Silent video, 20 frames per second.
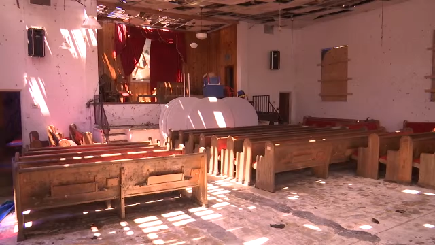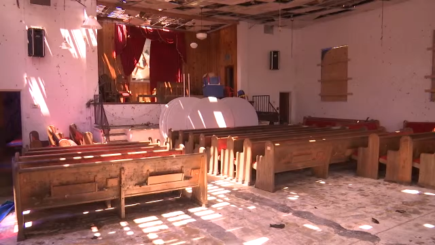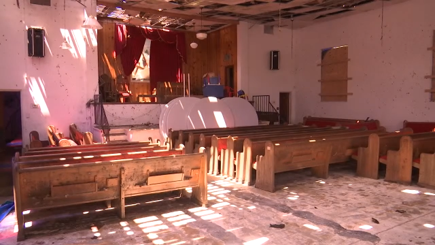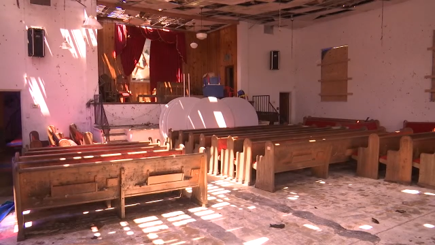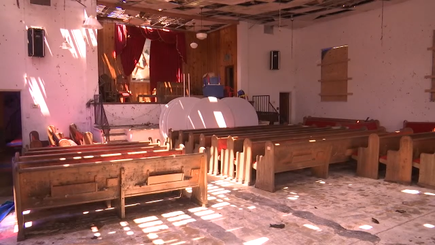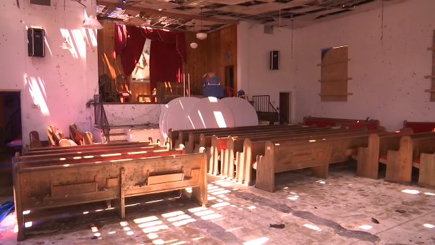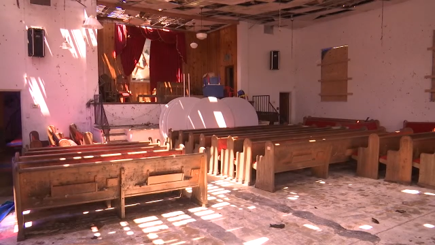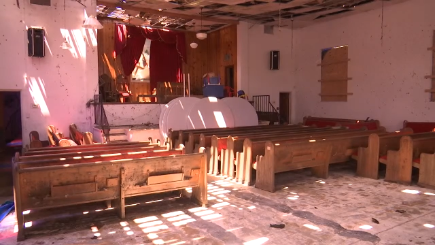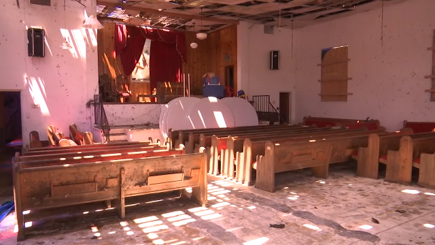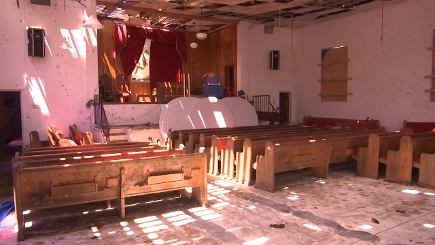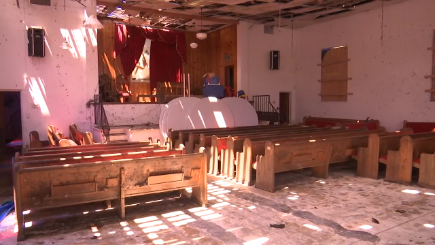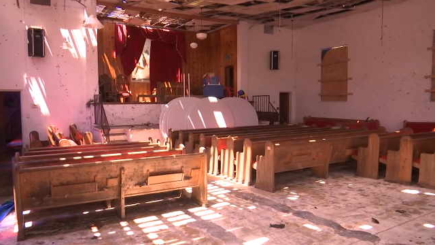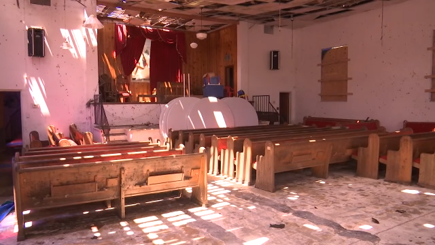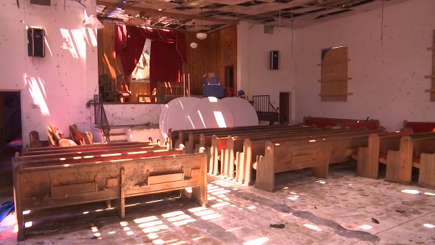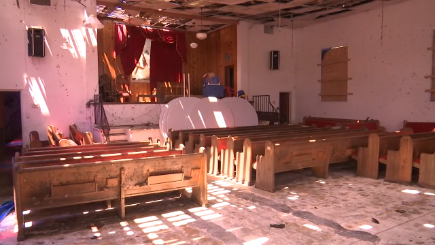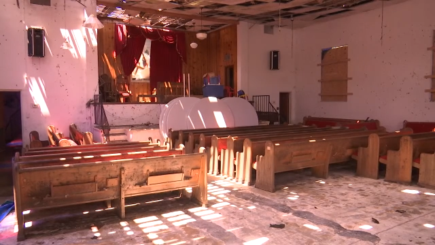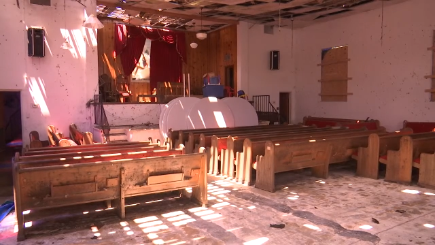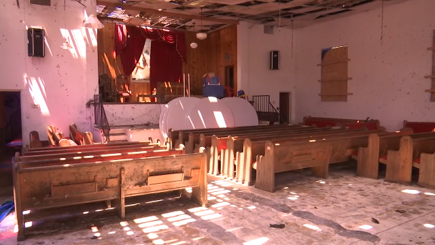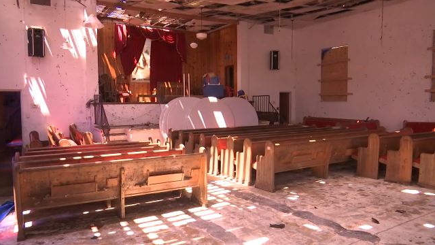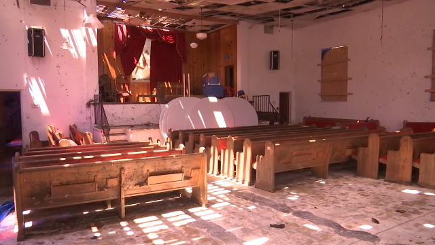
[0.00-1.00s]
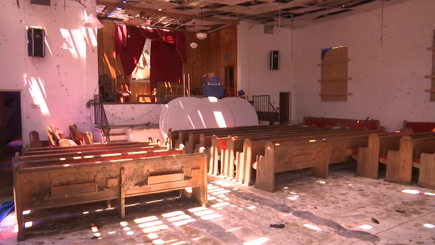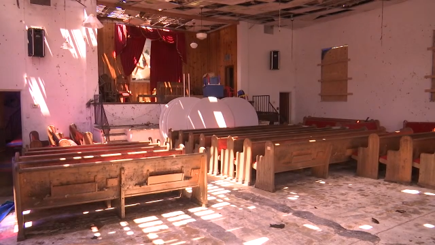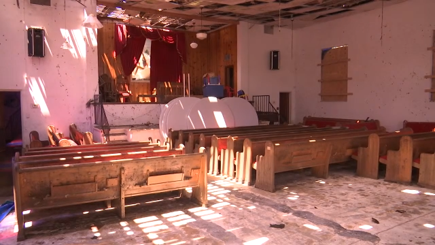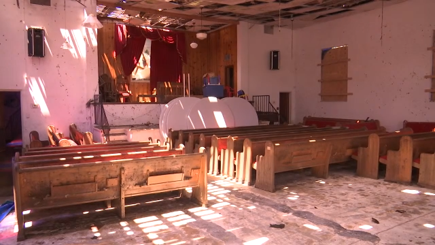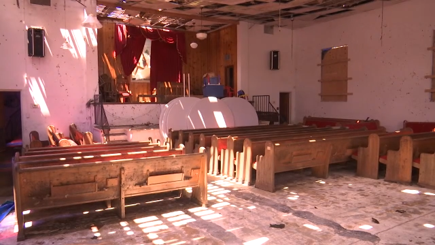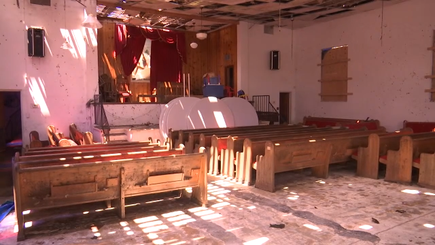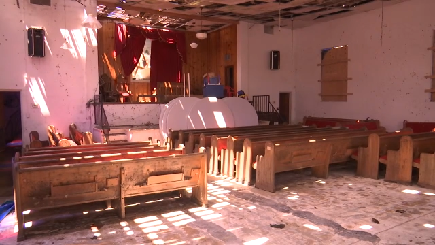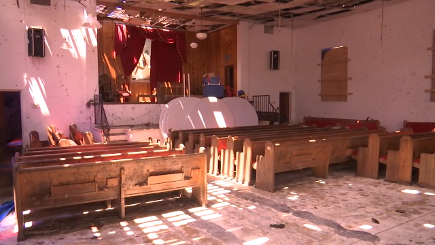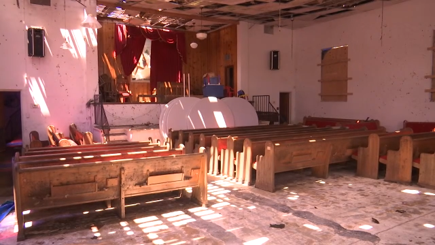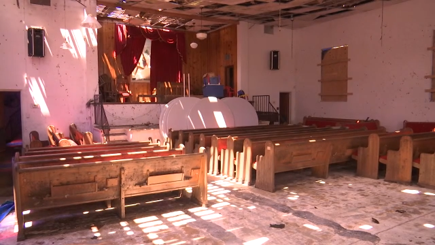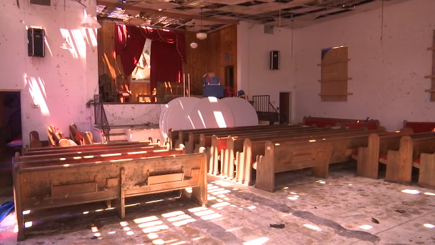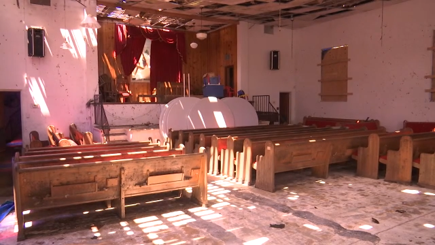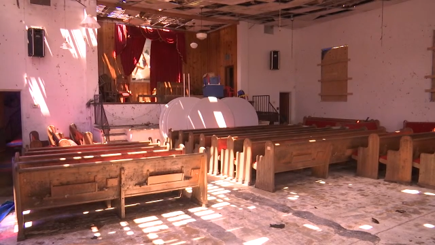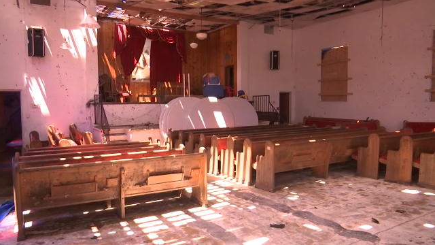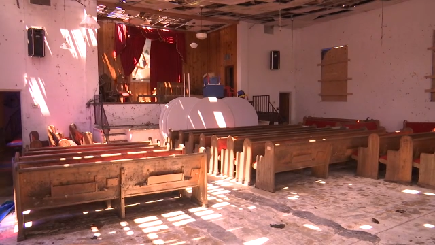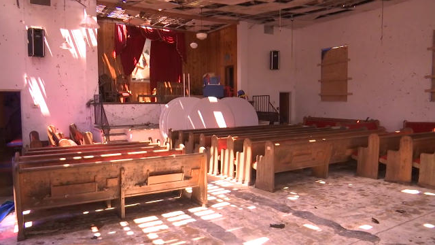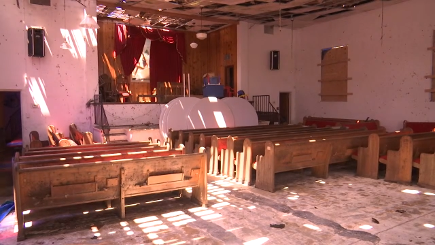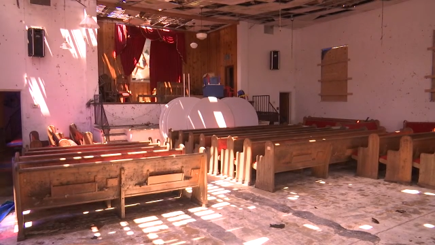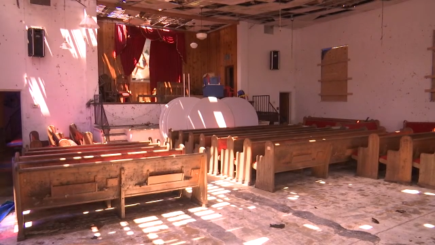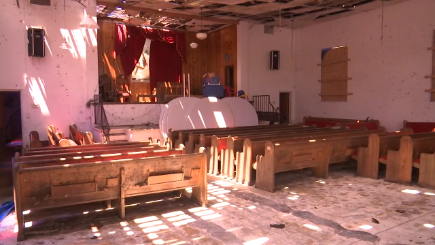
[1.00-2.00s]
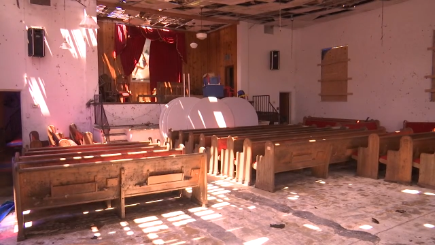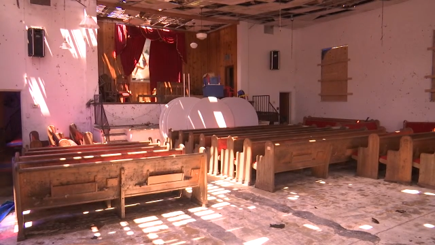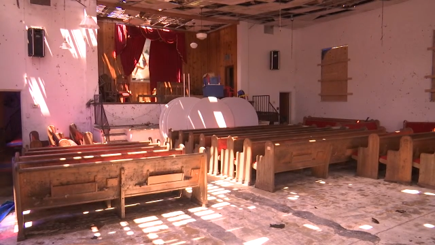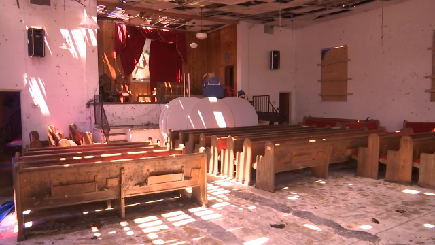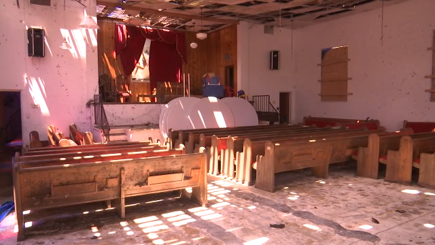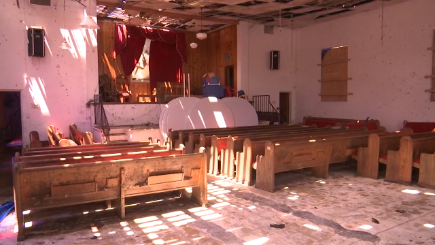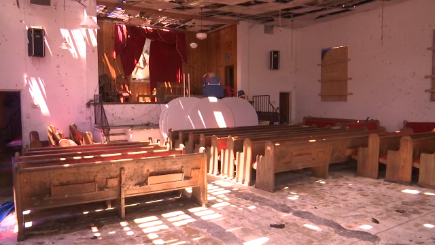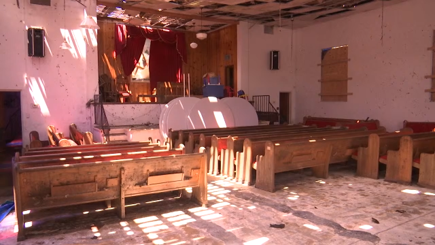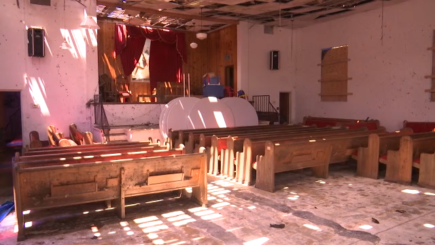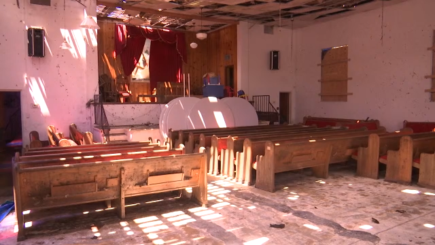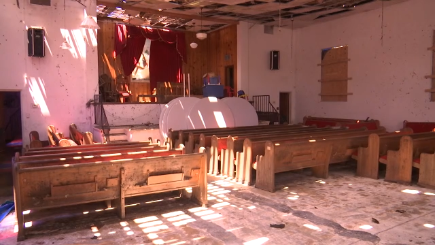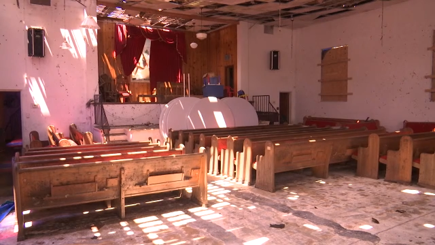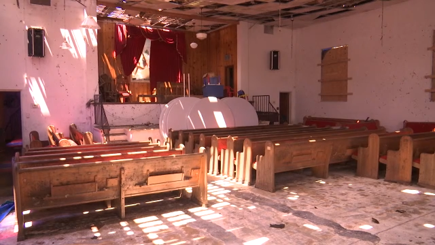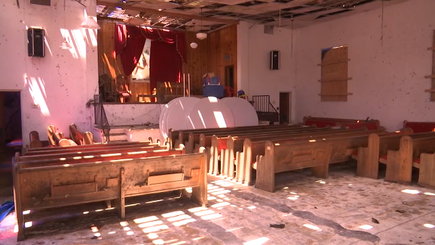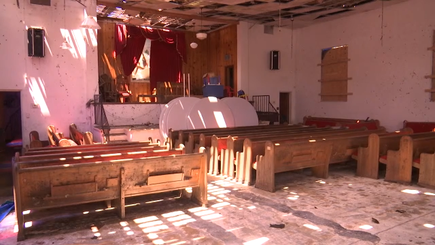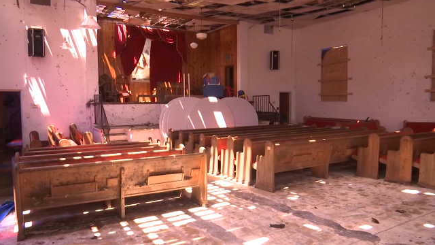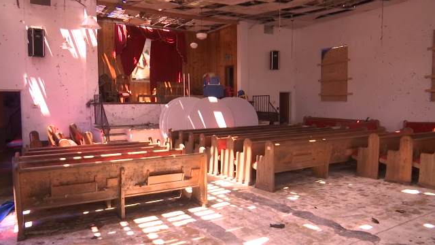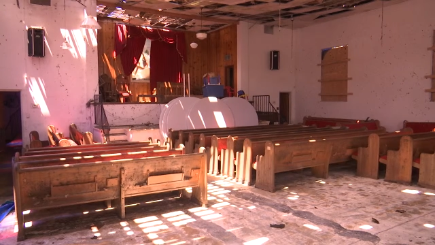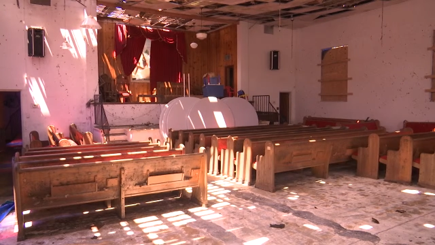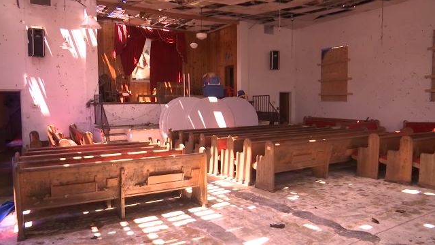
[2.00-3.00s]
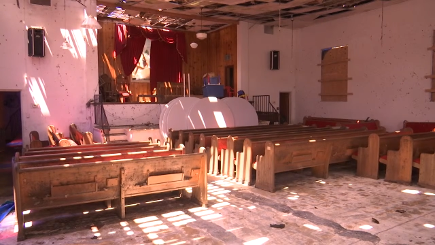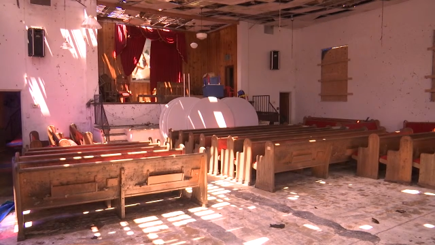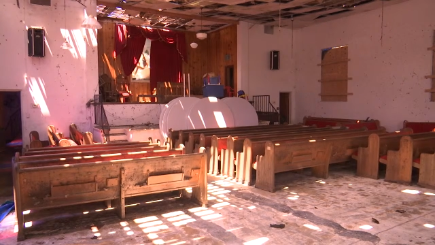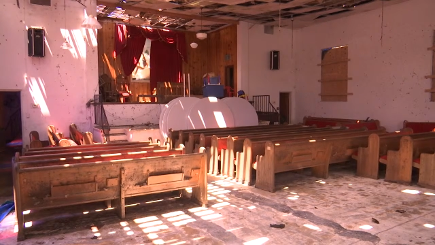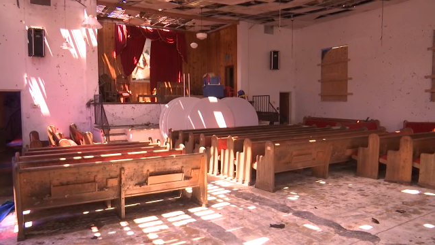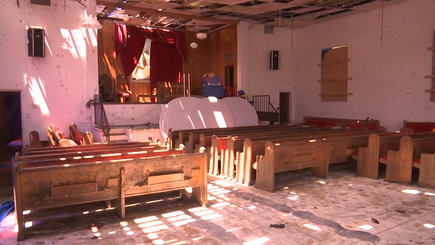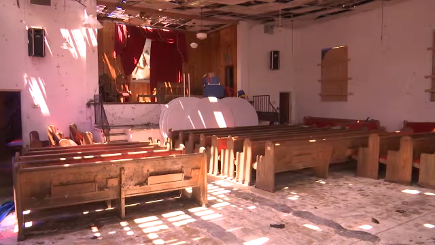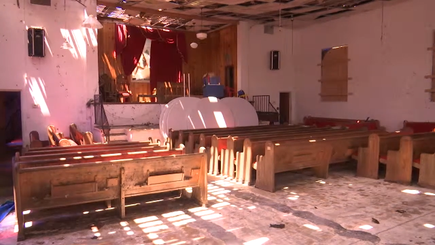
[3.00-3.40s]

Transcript: No face is visible, so there are no lips to read.